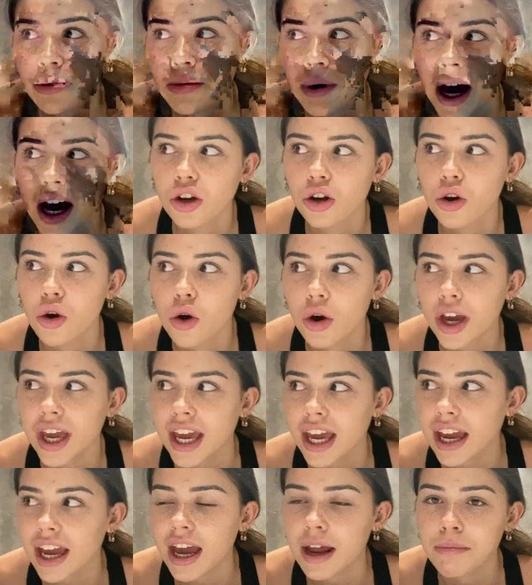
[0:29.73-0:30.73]
about
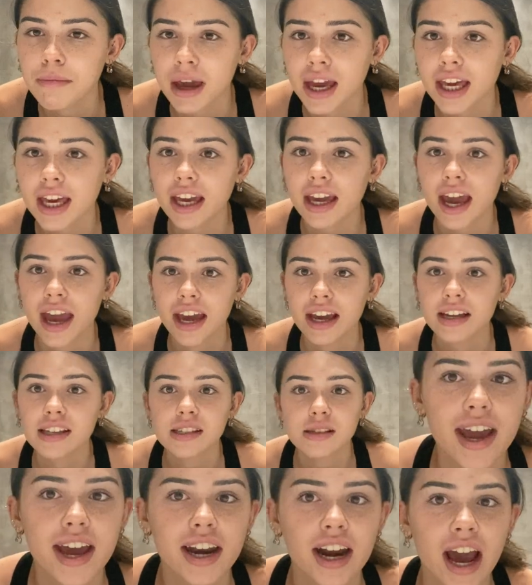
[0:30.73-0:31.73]
cooking and making
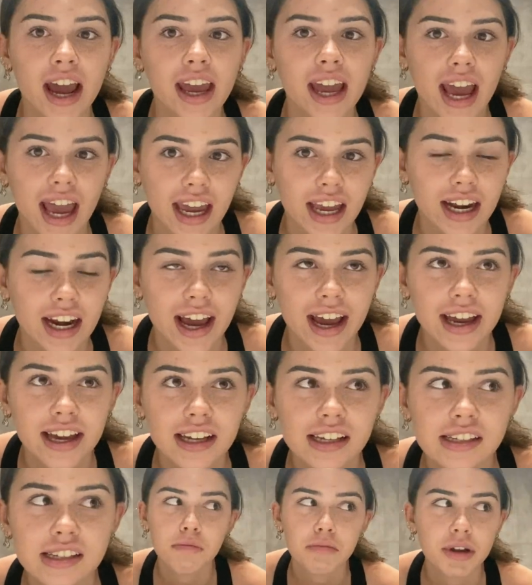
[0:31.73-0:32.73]
eggs and I hate
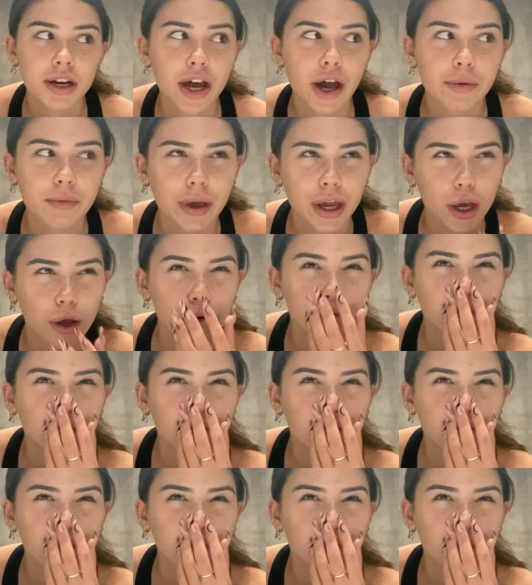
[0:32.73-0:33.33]
eggs, but now I'm like,